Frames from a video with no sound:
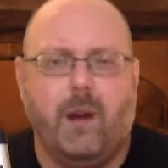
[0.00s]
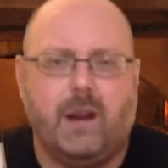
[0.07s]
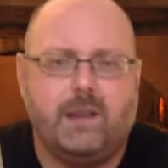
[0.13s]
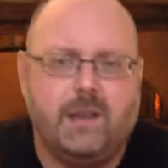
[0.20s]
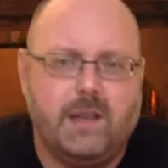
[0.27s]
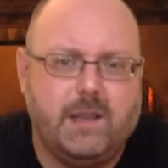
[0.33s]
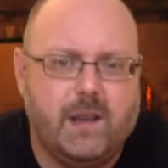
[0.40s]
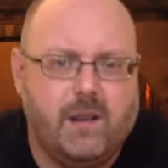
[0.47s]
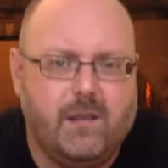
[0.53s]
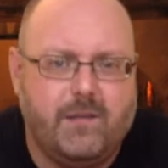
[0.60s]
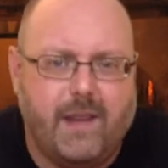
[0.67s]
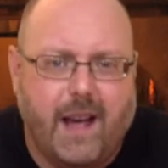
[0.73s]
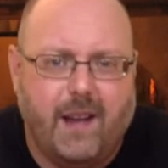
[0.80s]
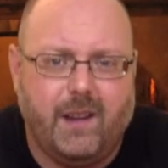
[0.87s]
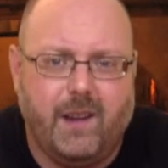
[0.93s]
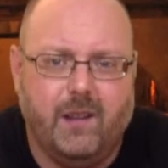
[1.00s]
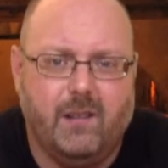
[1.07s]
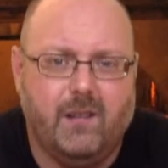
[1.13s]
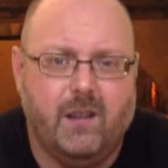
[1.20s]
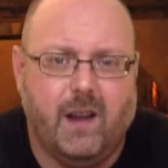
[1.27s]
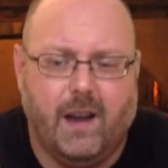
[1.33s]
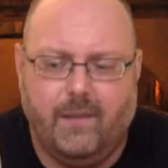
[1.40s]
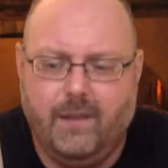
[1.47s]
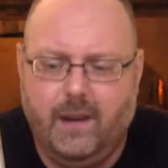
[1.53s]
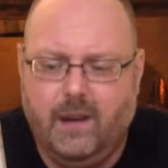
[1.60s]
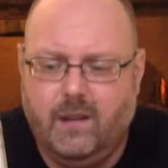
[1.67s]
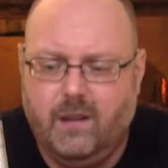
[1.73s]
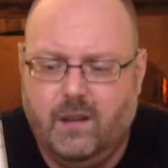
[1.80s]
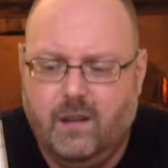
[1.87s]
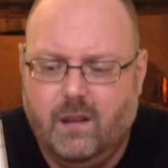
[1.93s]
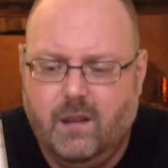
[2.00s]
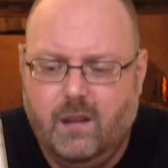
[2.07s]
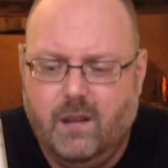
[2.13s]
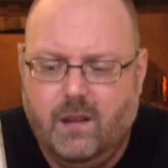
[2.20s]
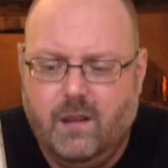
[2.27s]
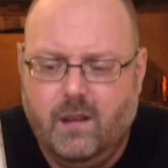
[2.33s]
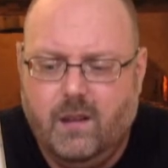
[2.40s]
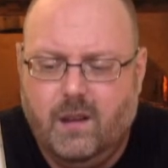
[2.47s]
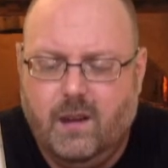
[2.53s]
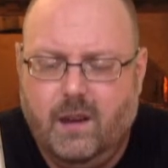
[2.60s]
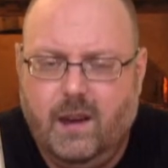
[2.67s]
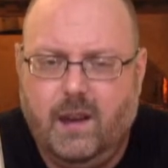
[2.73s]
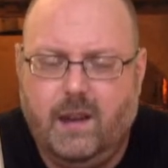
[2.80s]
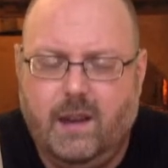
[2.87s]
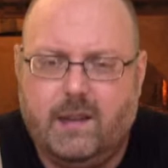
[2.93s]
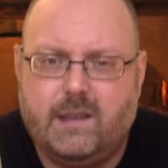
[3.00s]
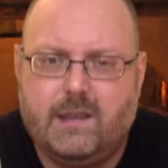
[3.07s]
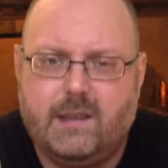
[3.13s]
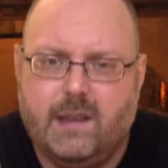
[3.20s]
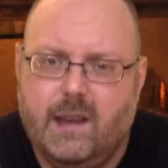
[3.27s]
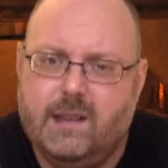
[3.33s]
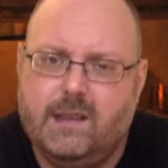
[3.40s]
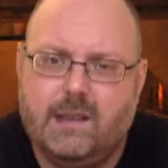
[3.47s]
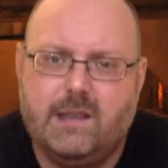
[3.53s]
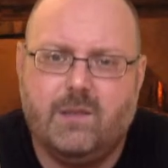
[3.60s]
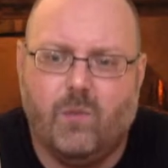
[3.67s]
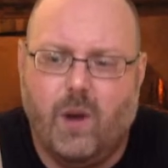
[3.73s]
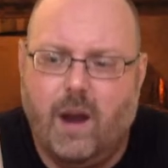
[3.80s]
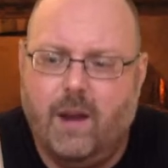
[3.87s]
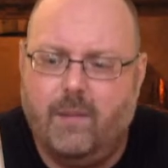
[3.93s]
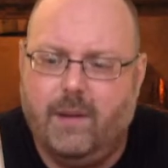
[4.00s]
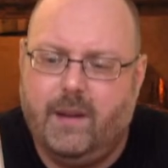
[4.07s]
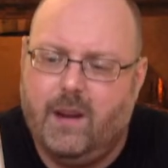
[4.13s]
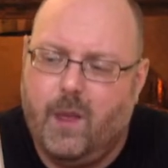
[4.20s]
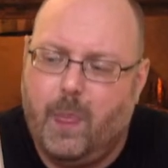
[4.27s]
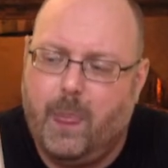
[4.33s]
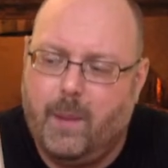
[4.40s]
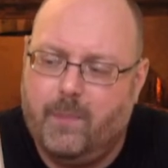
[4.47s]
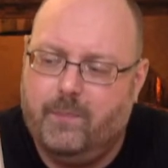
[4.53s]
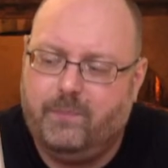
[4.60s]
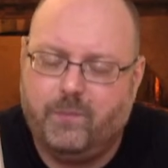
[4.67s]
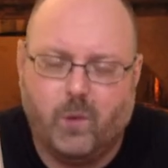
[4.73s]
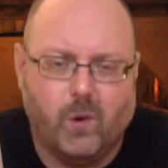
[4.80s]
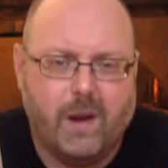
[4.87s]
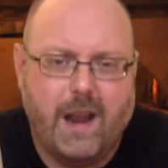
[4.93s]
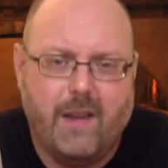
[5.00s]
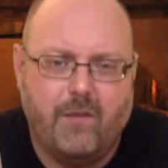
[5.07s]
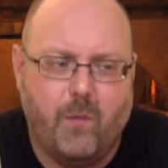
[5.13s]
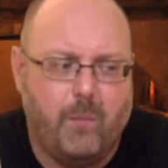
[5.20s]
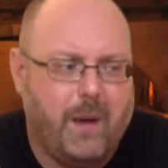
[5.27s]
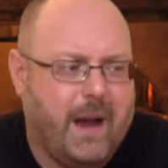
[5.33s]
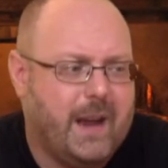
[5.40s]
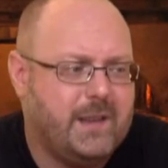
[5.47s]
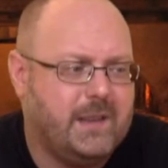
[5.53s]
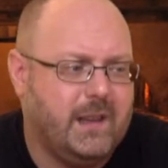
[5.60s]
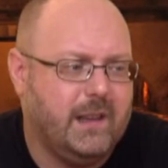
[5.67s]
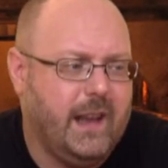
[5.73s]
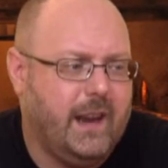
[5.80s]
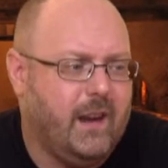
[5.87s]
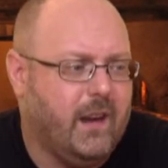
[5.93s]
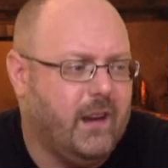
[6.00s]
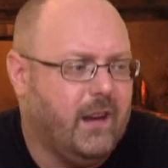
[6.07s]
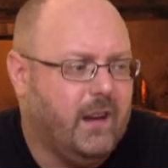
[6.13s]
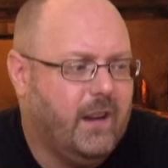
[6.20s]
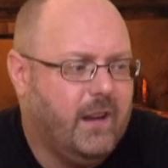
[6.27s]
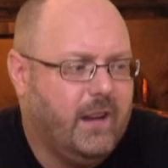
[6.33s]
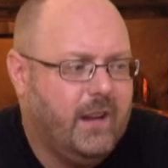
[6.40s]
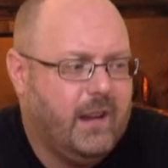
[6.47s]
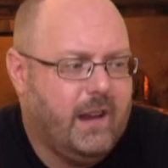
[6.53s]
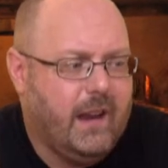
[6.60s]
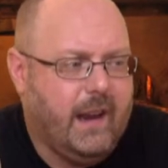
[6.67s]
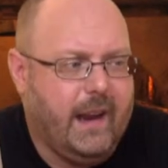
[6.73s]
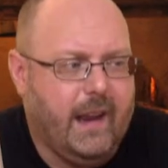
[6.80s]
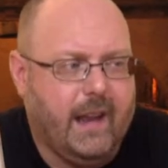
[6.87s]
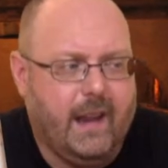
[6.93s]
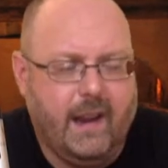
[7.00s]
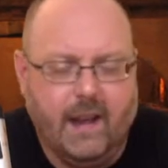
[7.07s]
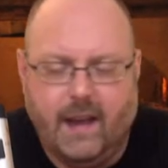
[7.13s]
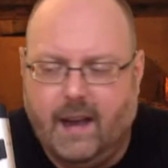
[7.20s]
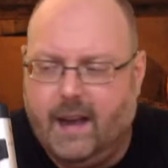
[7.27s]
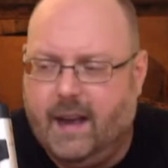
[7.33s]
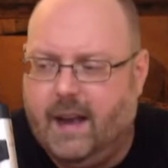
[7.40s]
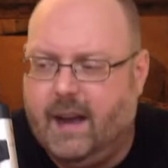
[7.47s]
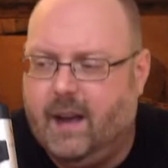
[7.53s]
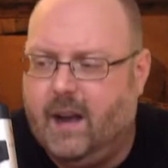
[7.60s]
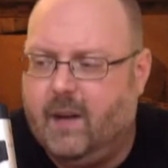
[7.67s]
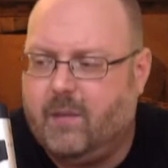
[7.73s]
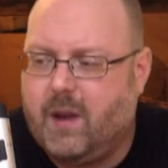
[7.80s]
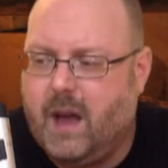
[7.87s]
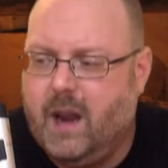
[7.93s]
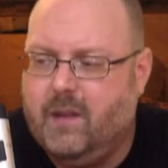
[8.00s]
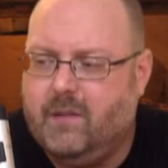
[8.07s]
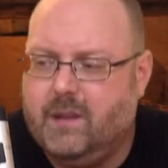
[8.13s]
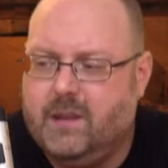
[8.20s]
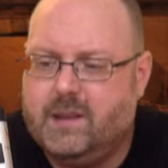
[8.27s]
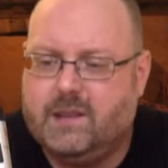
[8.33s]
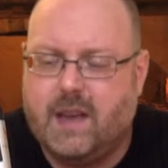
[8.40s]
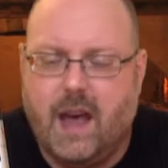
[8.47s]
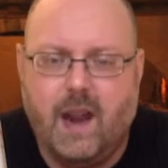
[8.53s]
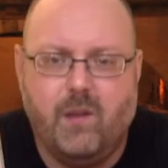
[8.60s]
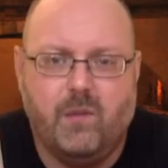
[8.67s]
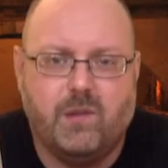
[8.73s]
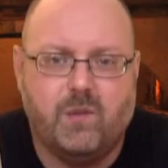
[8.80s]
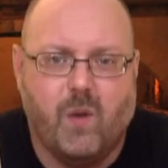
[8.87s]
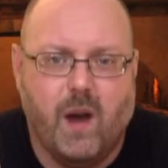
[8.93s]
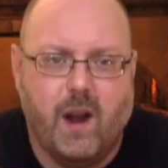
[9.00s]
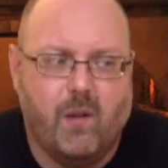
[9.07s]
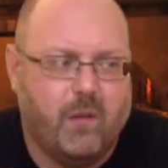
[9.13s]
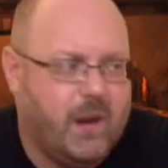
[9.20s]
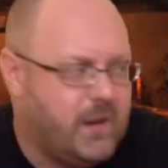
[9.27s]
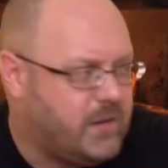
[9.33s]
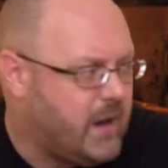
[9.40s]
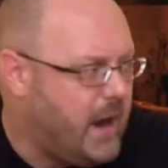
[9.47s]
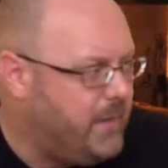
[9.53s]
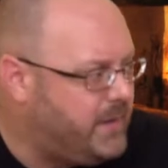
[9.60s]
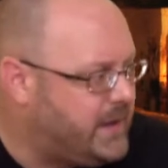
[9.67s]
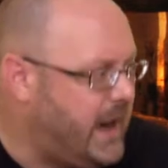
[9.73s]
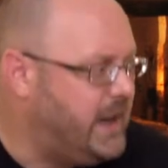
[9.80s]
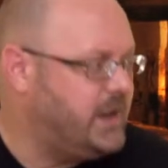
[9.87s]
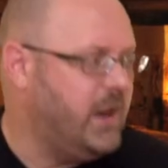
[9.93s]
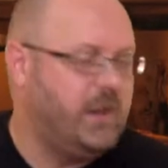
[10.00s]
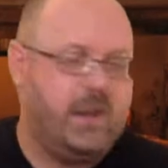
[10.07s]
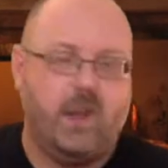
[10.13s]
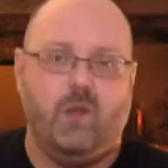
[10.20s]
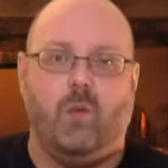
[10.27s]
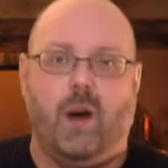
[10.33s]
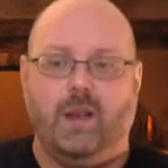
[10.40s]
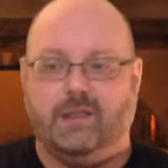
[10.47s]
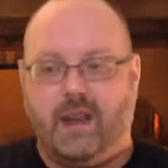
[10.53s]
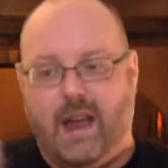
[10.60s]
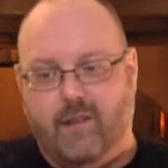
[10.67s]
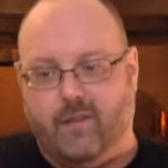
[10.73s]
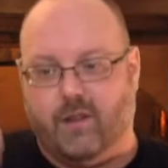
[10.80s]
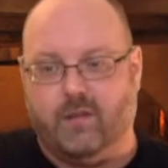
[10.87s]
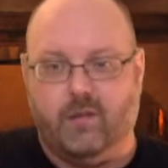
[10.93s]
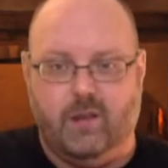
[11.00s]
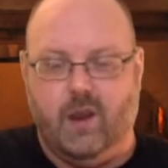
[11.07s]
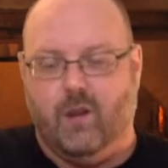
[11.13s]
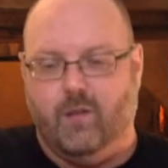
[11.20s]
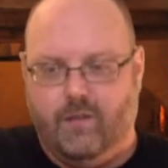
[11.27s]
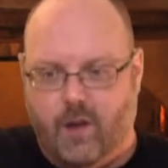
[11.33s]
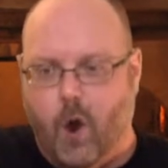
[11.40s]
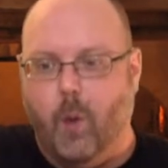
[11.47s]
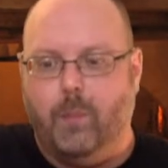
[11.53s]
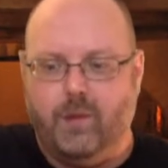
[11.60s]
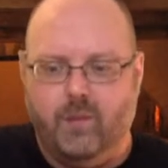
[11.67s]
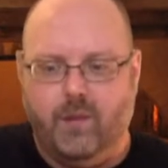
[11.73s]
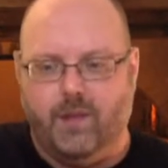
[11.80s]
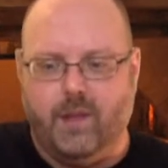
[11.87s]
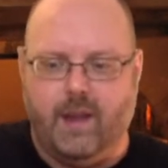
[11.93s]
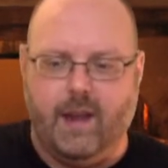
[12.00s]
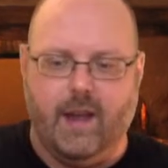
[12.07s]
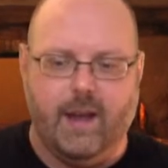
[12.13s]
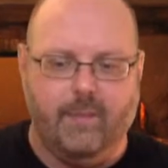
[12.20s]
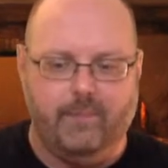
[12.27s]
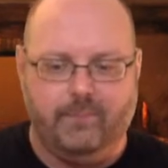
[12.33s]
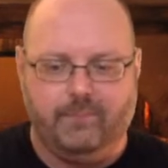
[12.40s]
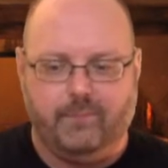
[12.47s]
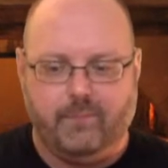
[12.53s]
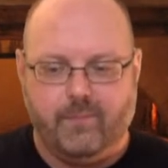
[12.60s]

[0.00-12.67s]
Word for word: bucks, it's a good value. I mean, it's, it's this is the why. I mean, we're gonna have impasta later and I, am kind of undecided which wine I want to try. Besides all the other wines I have, a, uh, you know, opened with a um,